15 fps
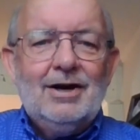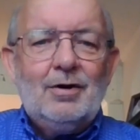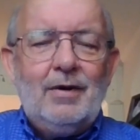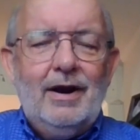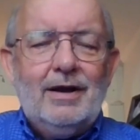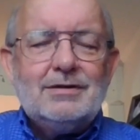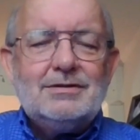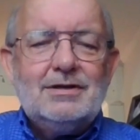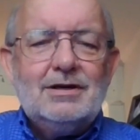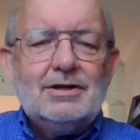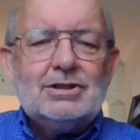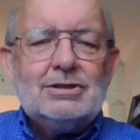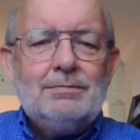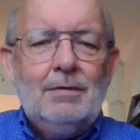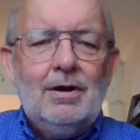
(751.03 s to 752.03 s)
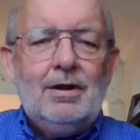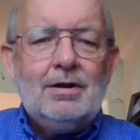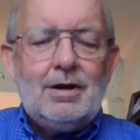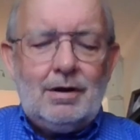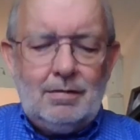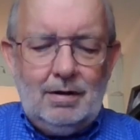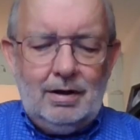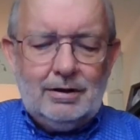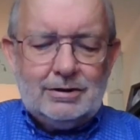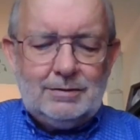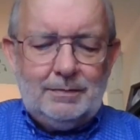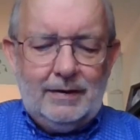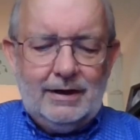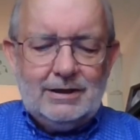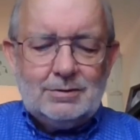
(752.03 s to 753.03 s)
crouched in a small crawl
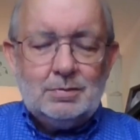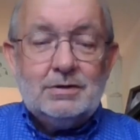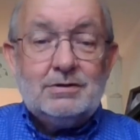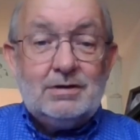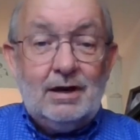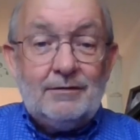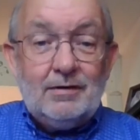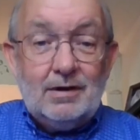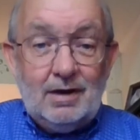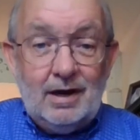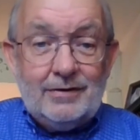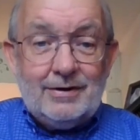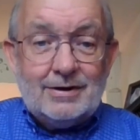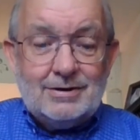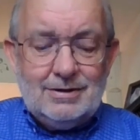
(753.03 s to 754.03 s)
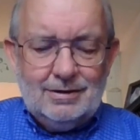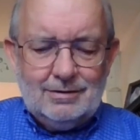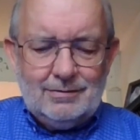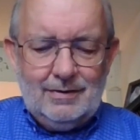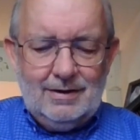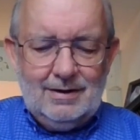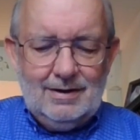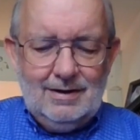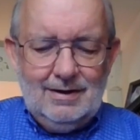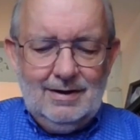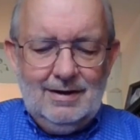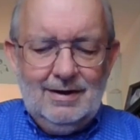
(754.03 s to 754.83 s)
space with several other children.